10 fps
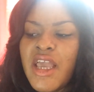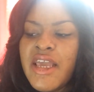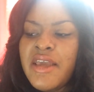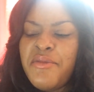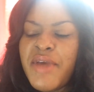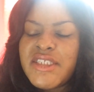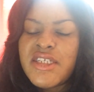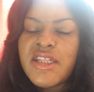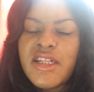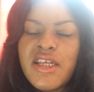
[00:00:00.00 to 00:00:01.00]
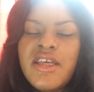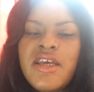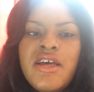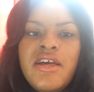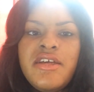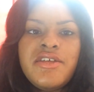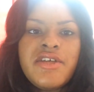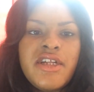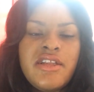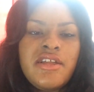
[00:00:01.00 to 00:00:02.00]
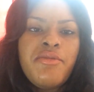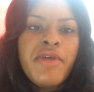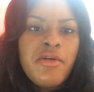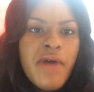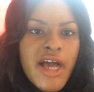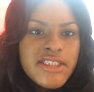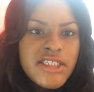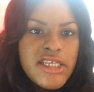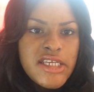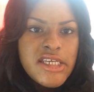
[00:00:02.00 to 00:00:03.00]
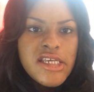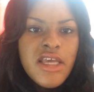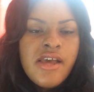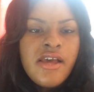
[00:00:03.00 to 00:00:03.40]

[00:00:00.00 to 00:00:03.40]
And basically, you'll get a little mailbox key,